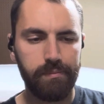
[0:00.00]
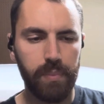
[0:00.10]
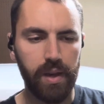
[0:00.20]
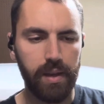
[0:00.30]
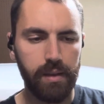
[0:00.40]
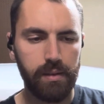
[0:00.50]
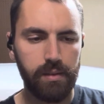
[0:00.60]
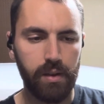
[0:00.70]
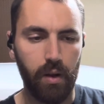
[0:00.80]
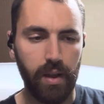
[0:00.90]
but
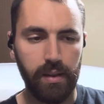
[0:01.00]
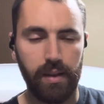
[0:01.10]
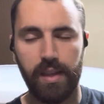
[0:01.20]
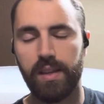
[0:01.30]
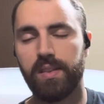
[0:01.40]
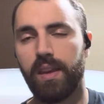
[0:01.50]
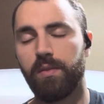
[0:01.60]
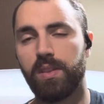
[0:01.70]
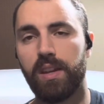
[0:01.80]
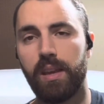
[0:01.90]
you know, I, I, guess
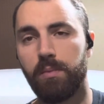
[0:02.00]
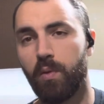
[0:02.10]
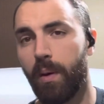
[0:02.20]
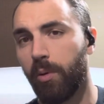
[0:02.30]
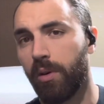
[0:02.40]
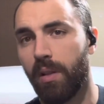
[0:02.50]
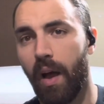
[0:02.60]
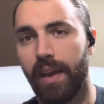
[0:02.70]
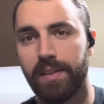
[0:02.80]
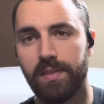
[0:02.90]
having the name the Rebel
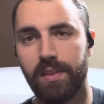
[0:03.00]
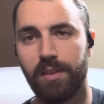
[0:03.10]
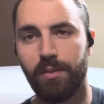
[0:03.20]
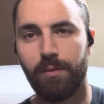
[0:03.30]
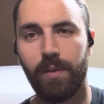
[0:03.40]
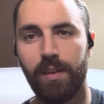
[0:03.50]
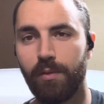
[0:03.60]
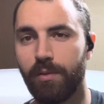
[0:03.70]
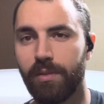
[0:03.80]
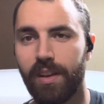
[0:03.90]
Alliance in your
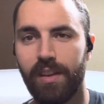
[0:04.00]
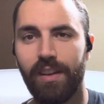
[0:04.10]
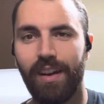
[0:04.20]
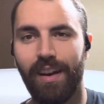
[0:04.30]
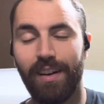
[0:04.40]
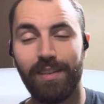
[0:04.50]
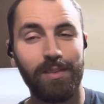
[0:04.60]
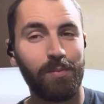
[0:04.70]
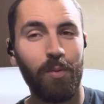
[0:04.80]
favor uh, is